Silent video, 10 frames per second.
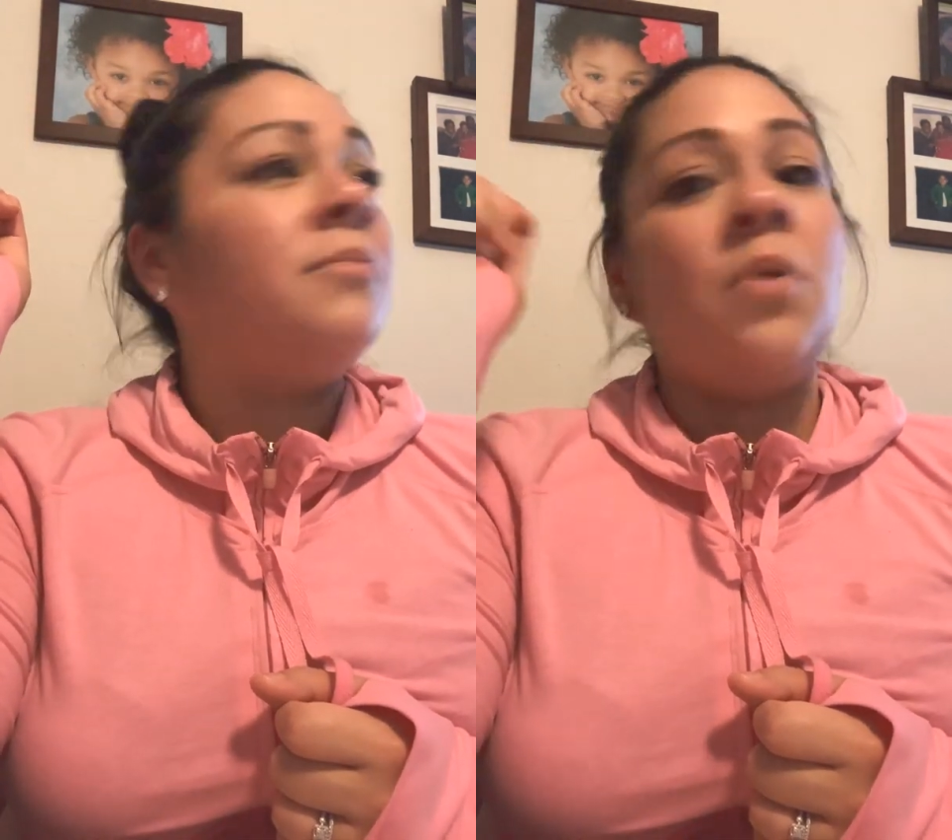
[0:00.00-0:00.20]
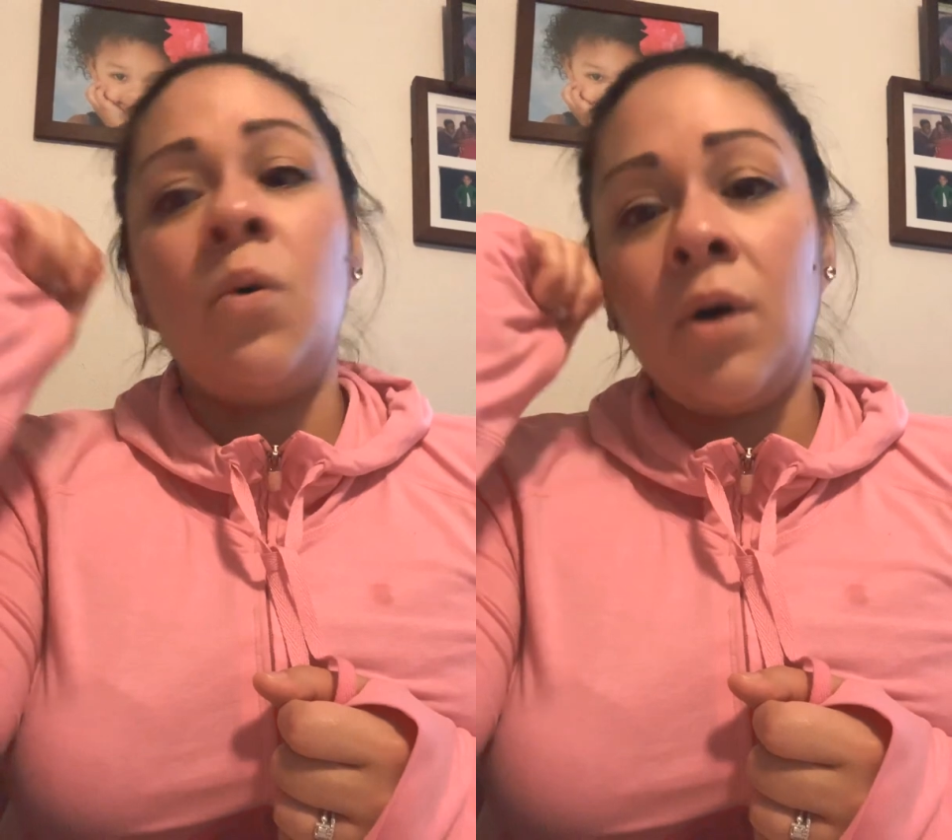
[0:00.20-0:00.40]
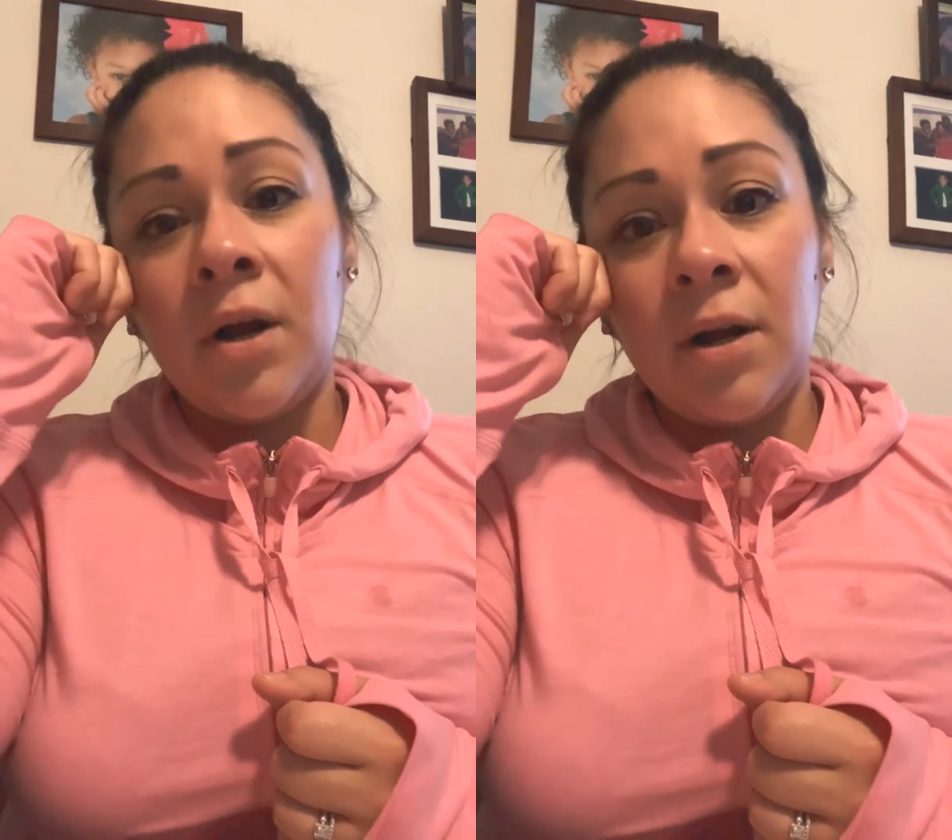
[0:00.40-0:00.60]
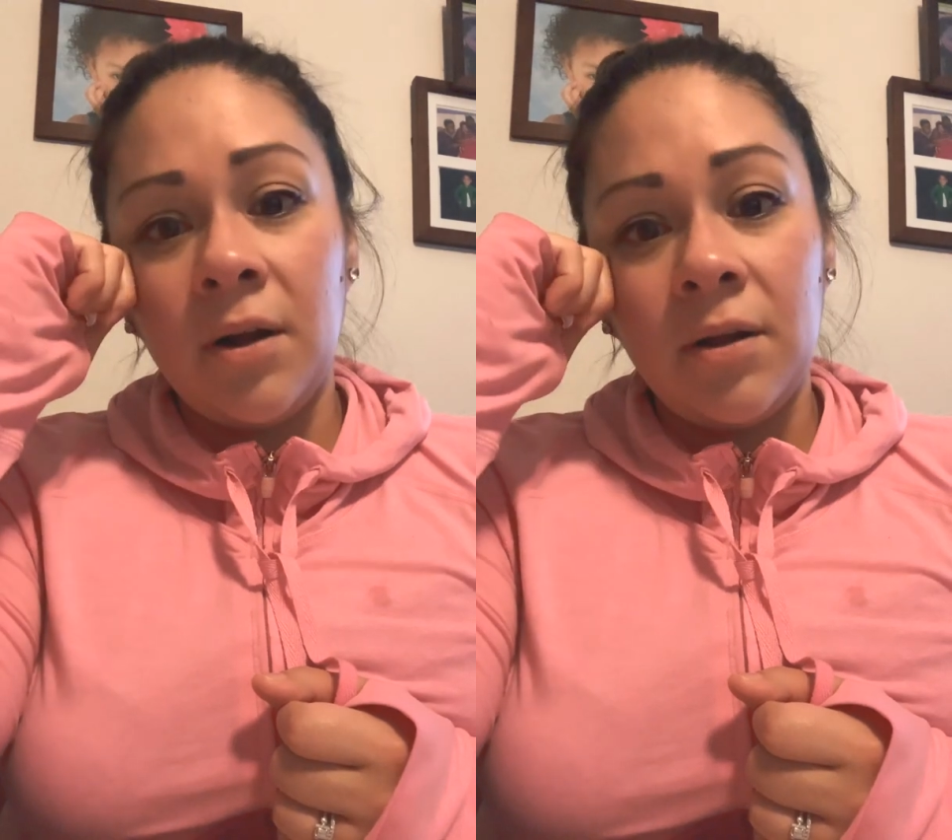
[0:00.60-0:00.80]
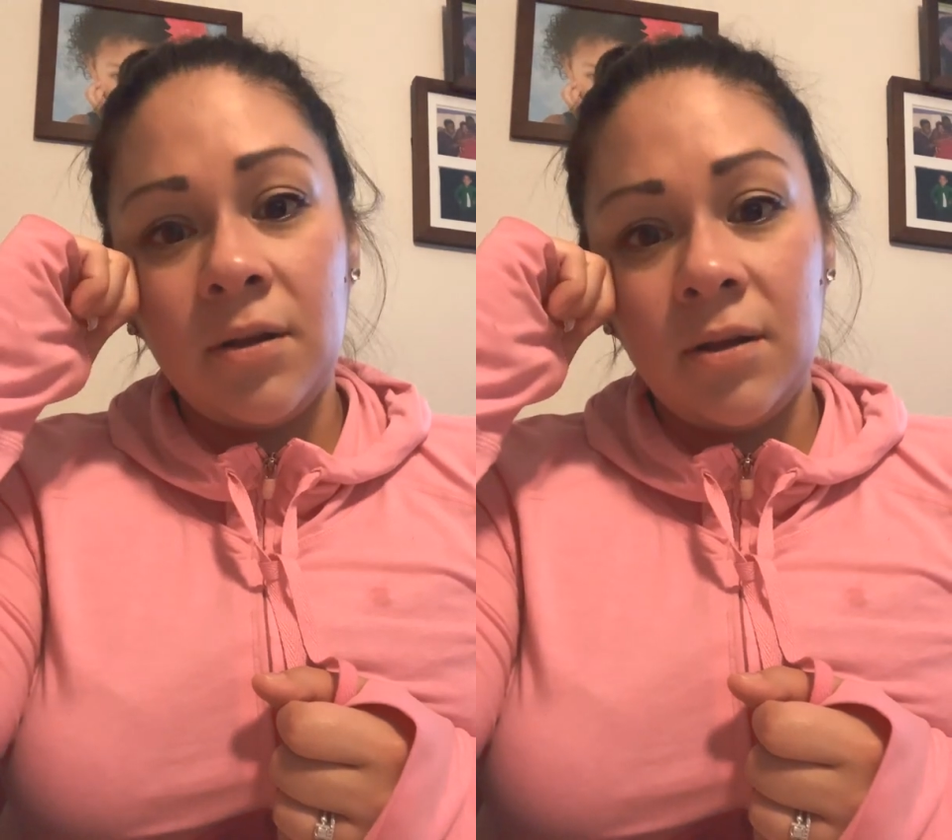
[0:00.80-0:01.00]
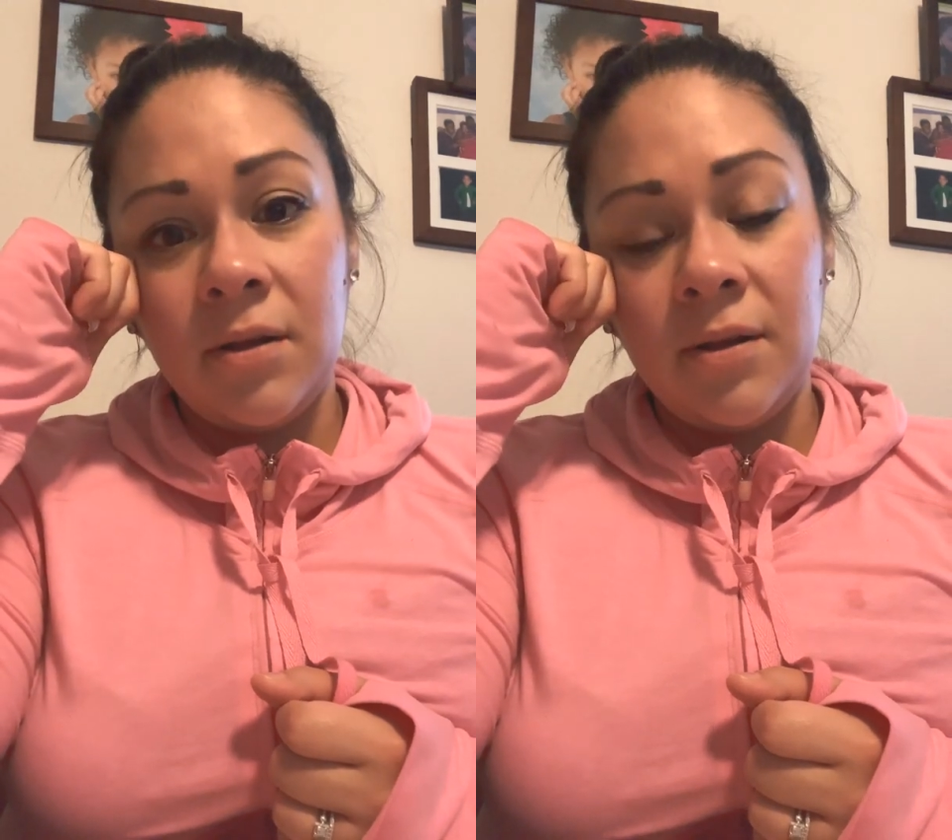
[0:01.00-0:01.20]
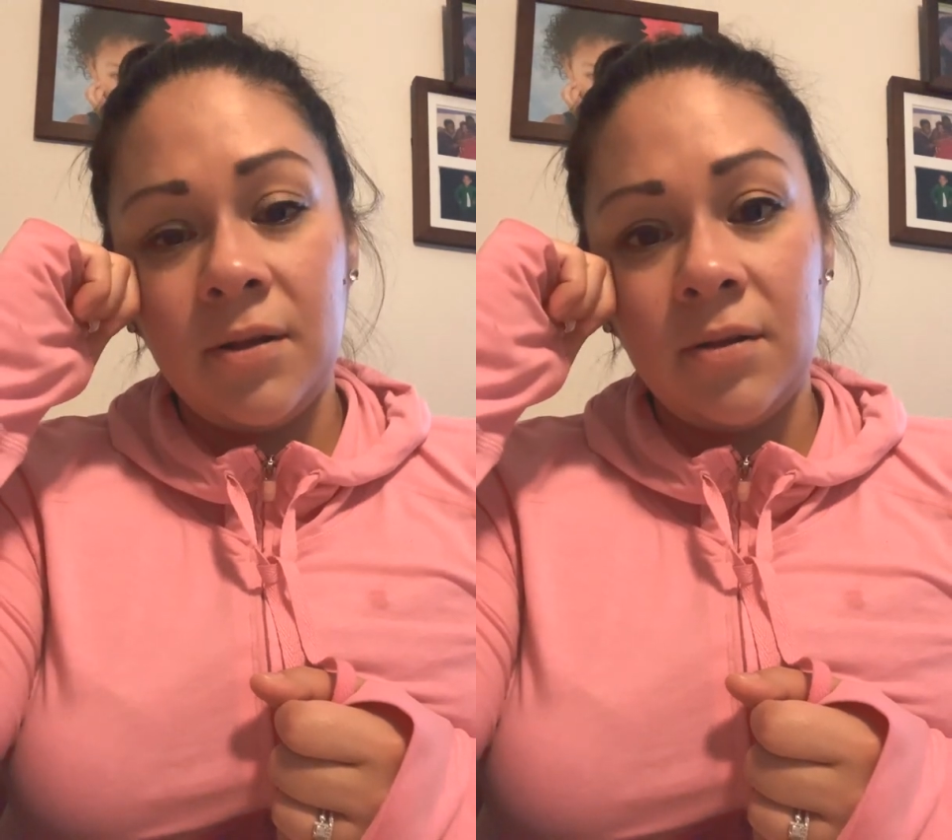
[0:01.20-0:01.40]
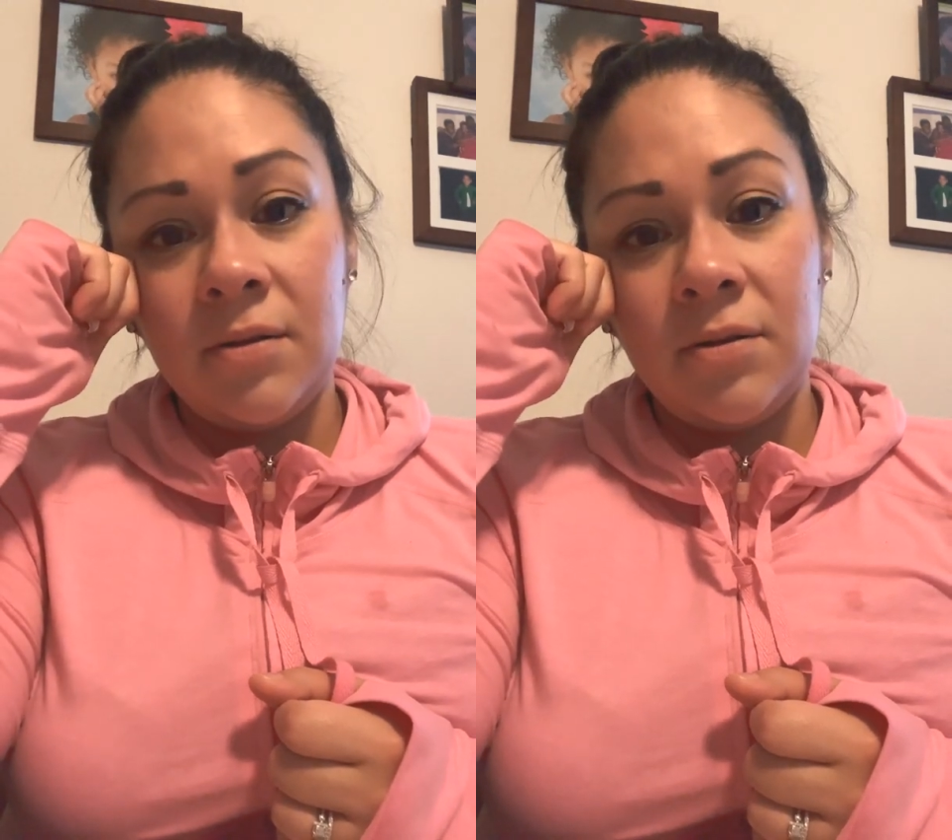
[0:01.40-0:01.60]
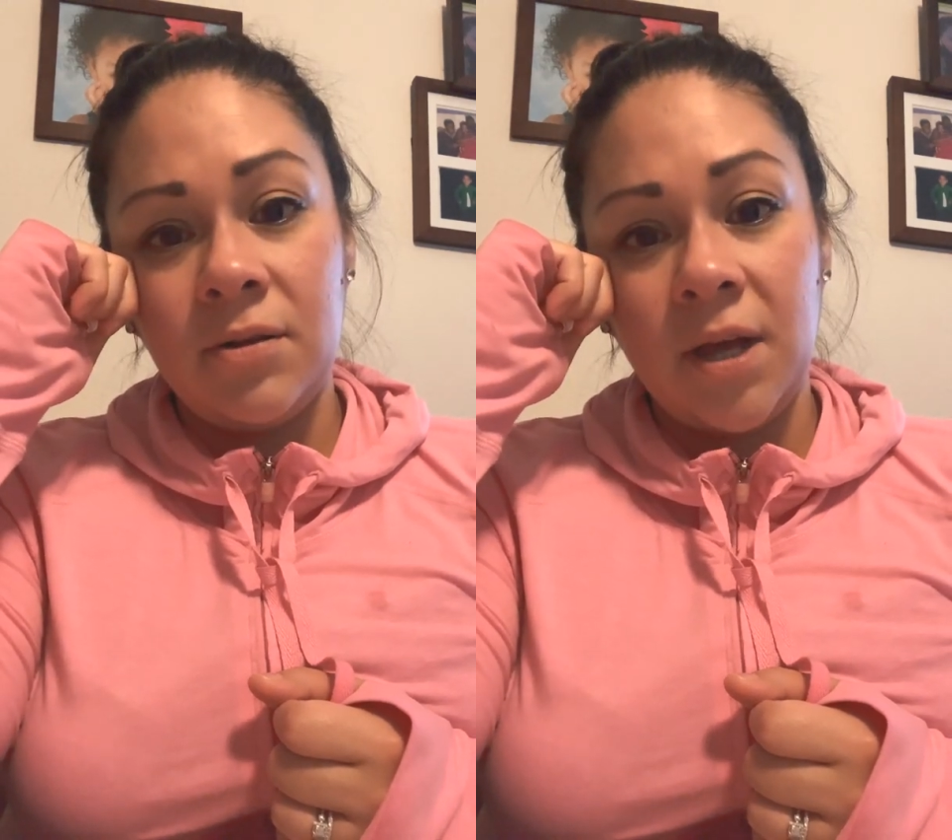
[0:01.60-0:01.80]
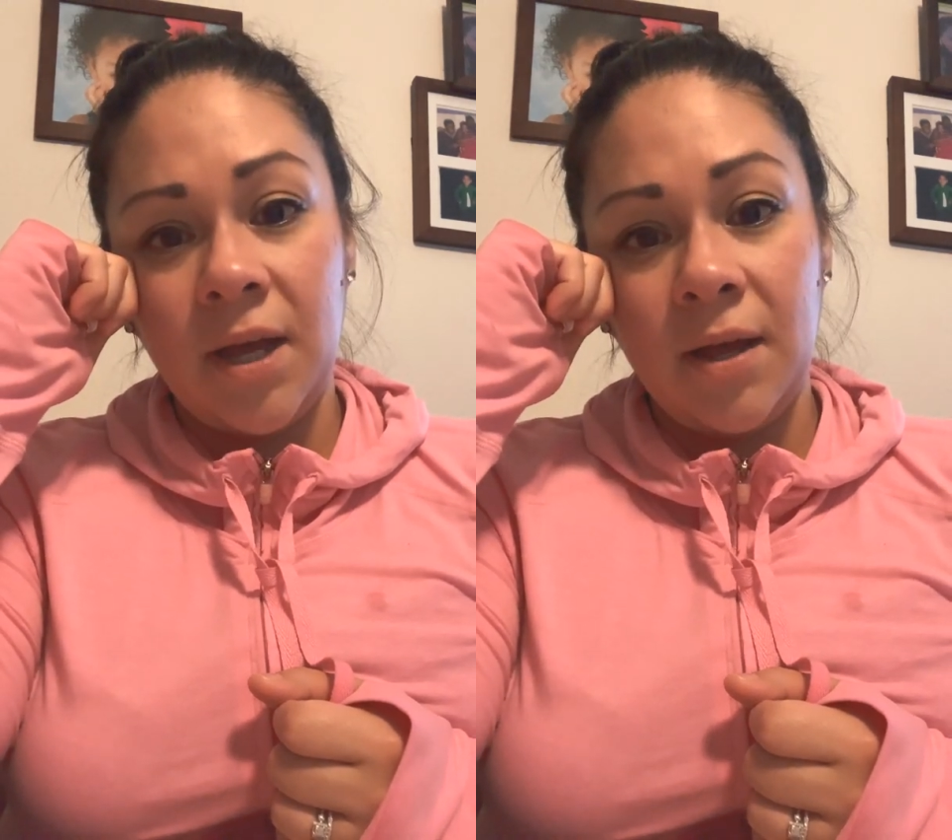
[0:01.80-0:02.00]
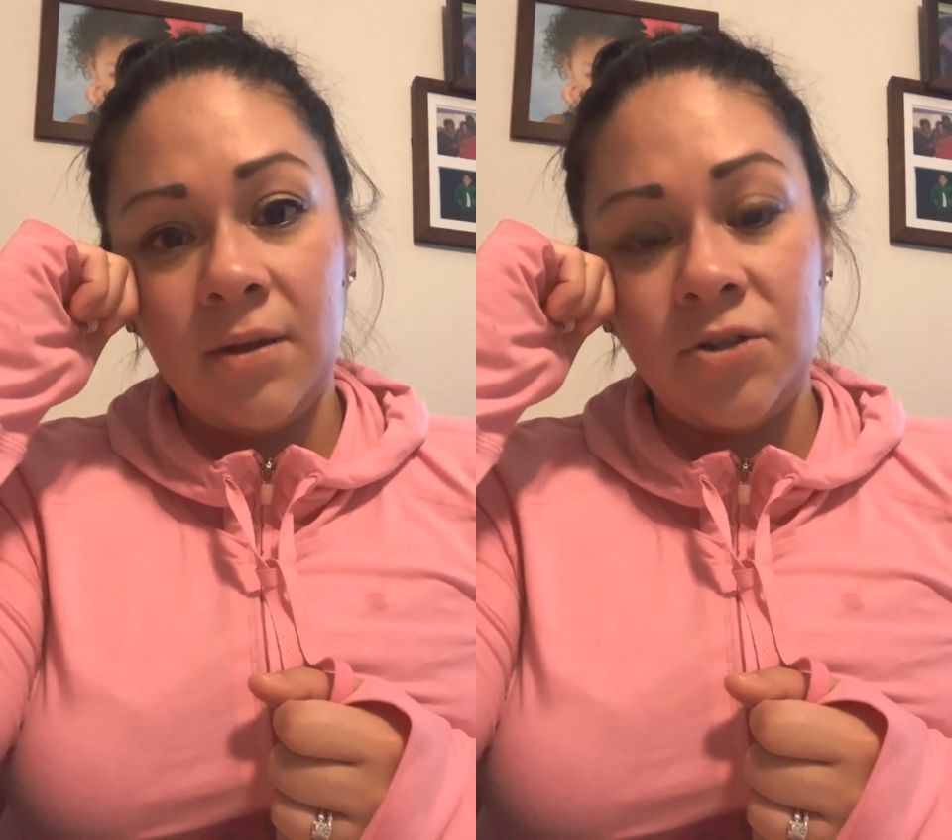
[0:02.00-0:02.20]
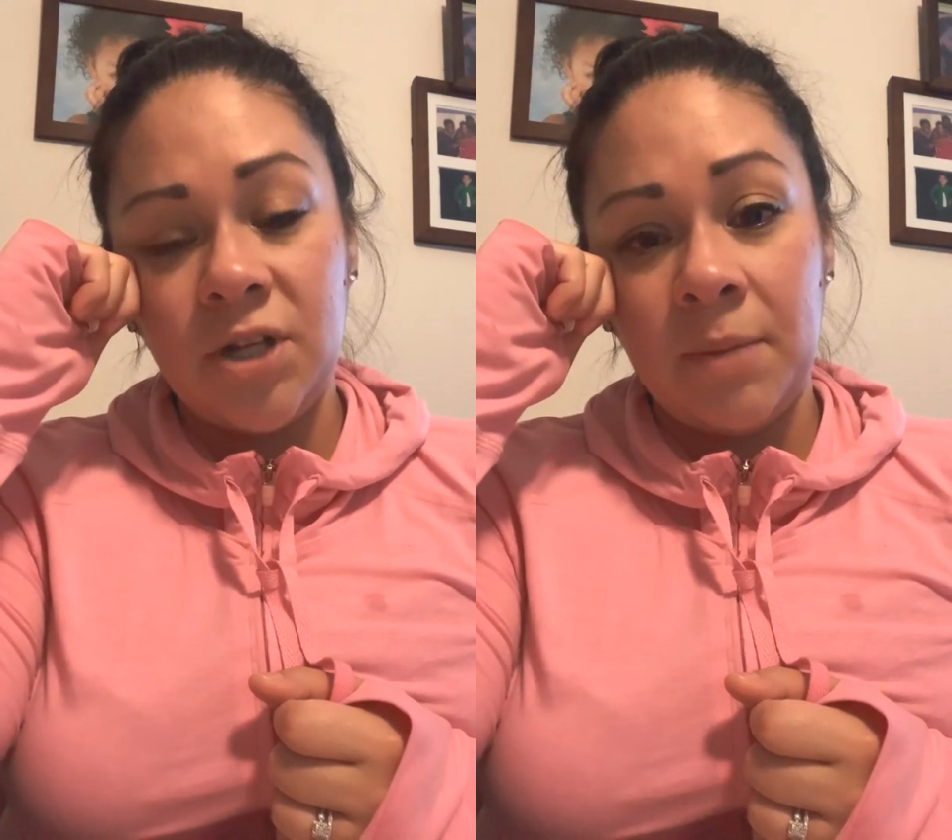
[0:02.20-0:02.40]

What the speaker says: Or J.